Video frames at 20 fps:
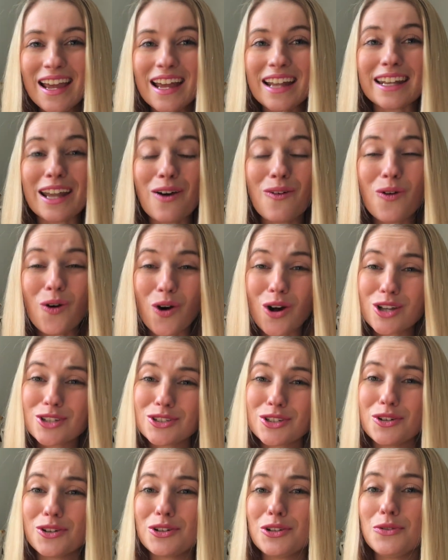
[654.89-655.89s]
Now
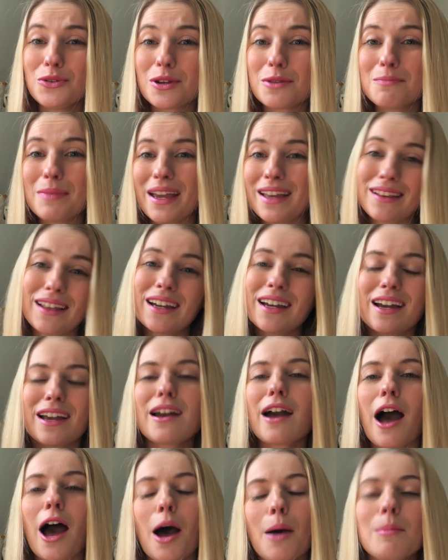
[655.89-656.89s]
also you can make like a
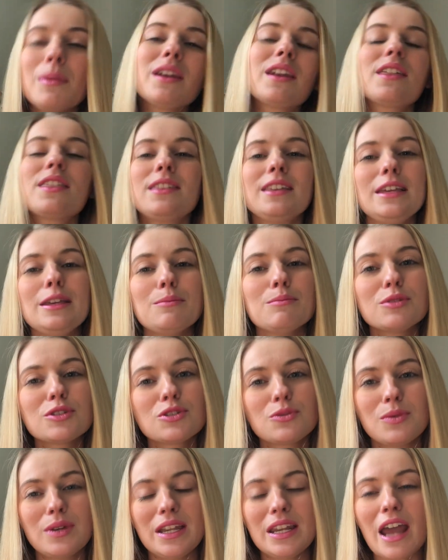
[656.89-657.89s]
common theme
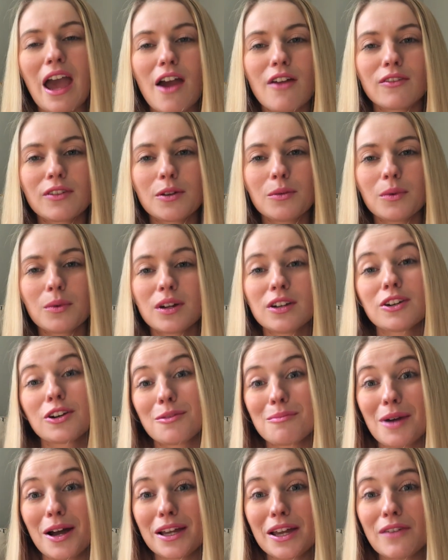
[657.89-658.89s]
between everyone or
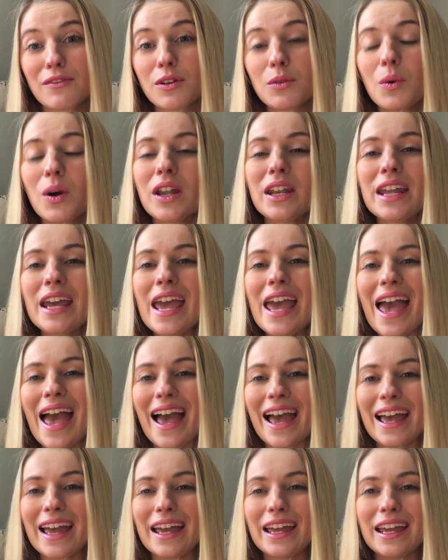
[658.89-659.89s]
among everyone,
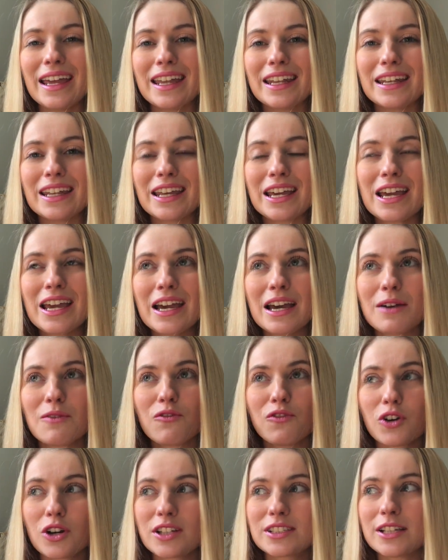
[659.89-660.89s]
and
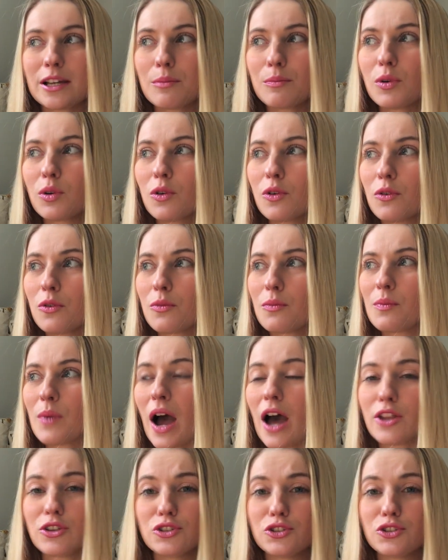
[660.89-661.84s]
for example, on